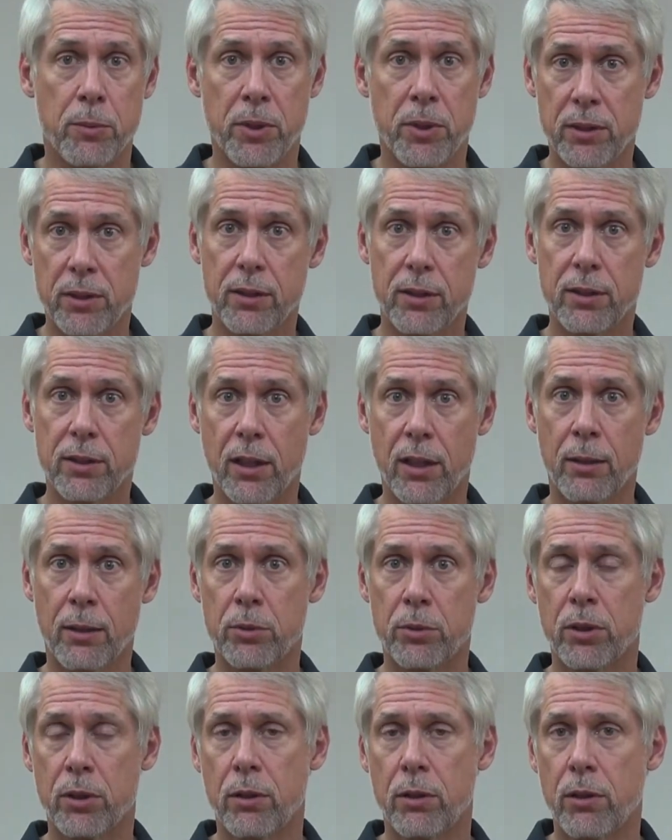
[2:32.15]
Business
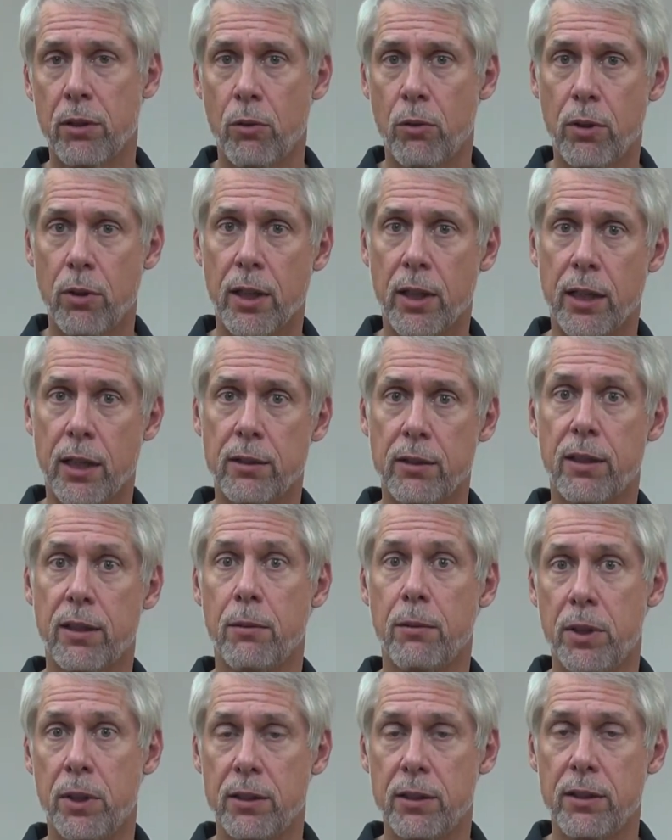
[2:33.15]
claims are going to go against the
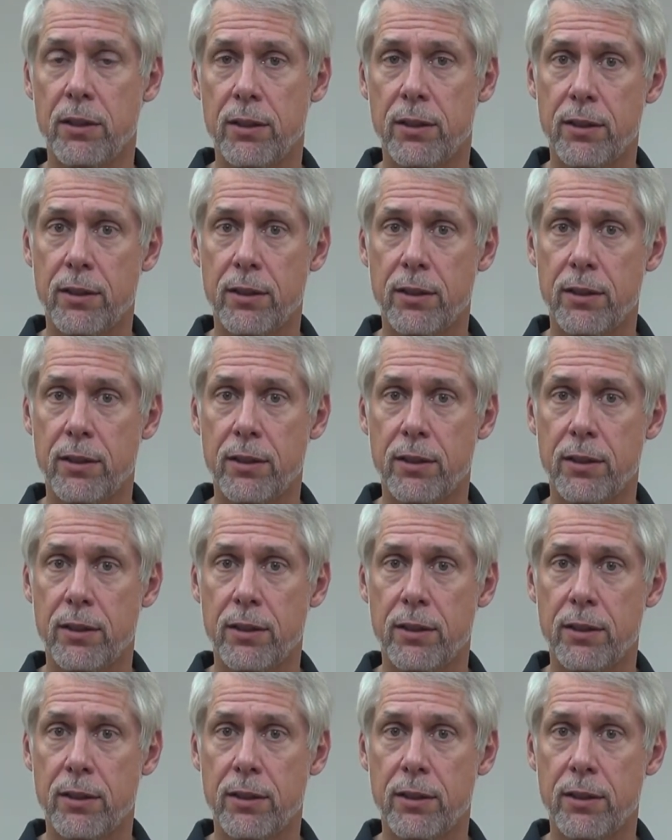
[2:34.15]
business